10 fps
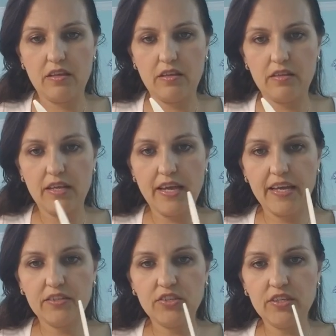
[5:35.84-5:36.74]
the
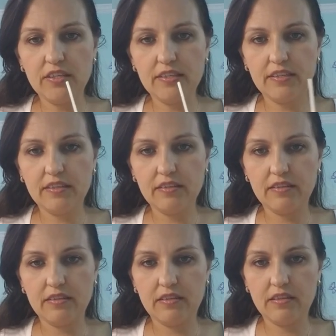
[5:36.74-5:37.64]
edges.
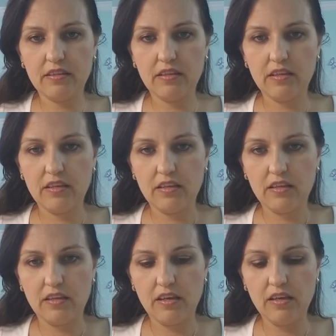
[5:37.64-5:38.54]

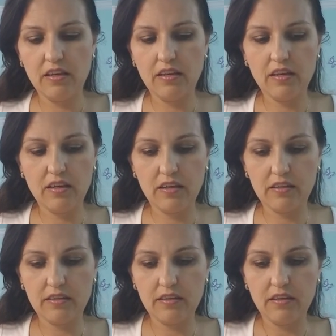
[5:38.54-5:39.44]

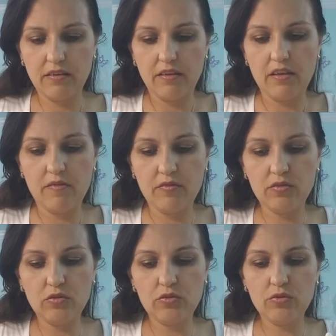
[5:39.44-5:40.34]
And if you
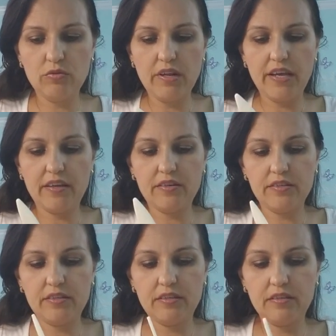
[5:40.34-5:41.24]
do 2
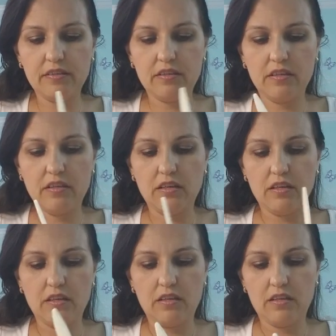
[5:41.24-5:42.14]
layers,
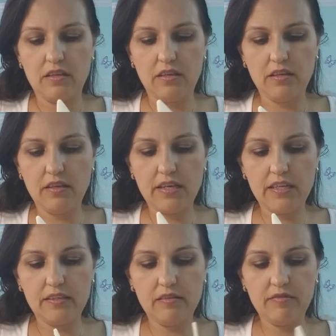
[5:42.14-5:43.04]
it
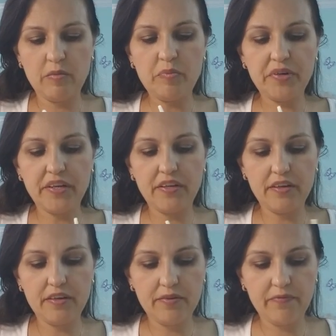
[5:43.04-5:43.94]
gets even
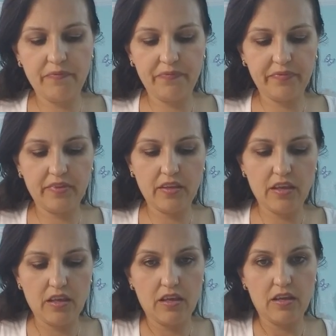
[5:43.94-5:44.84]
prettier.
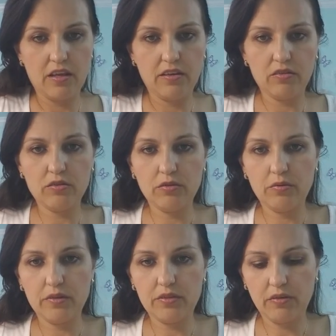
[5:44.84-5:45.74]
And you glue
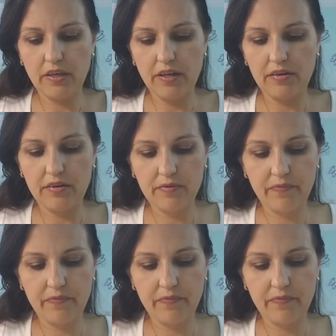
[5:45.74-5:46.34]
it together.